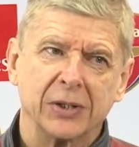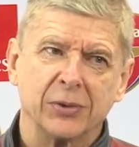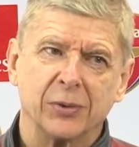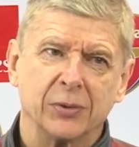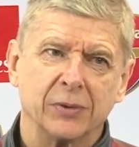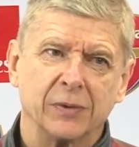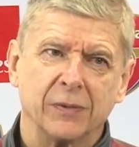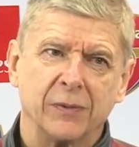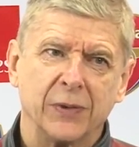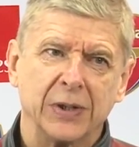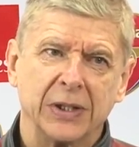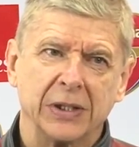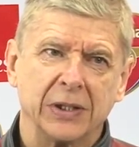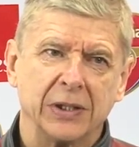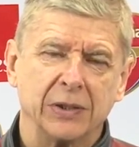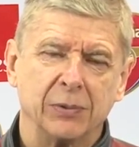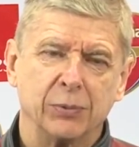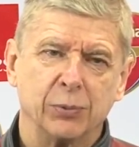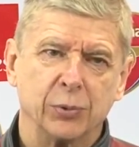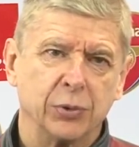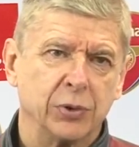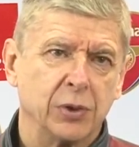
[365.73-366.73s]
I don't think
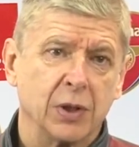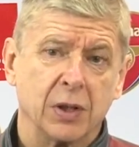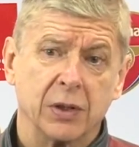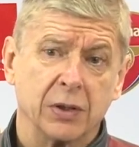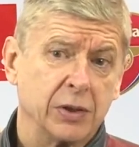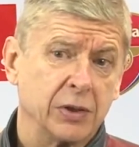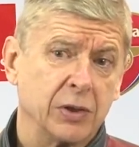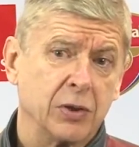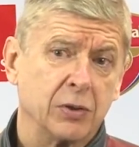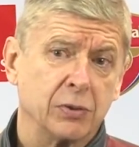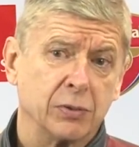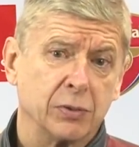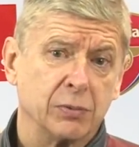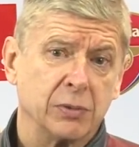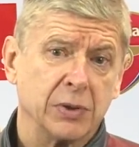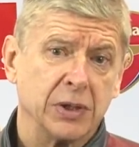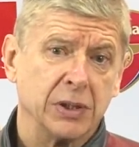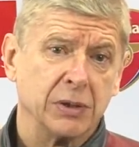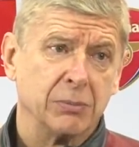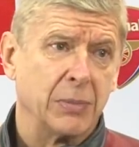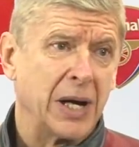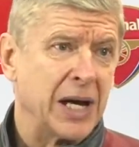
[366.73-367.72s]
he would.
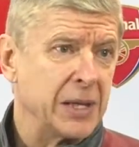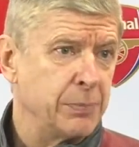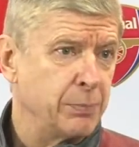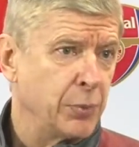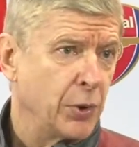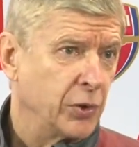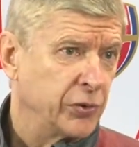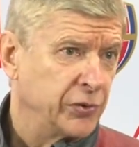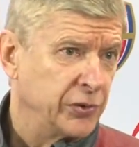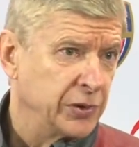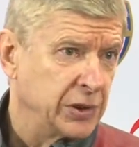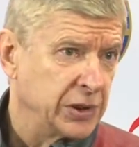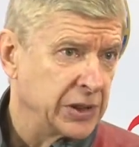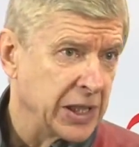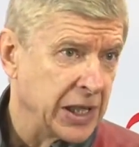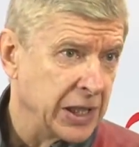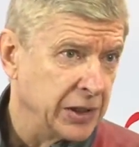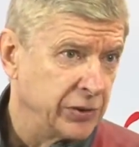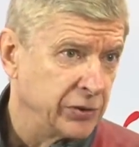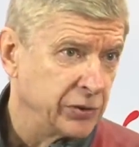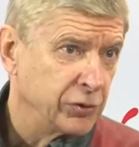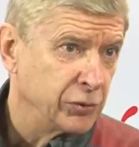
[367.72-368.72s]
In my personal
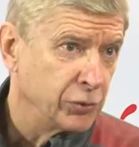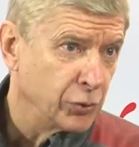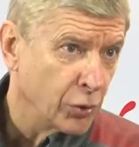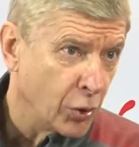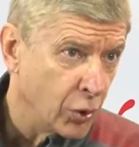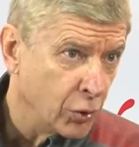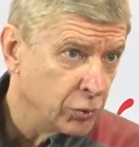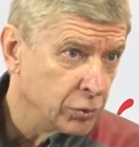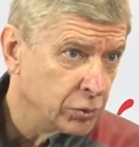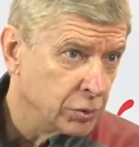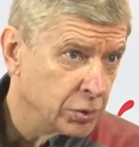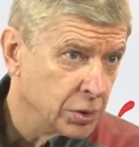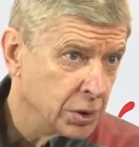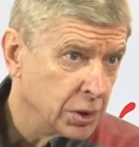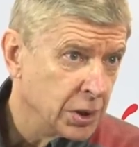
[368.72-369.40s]
case, no.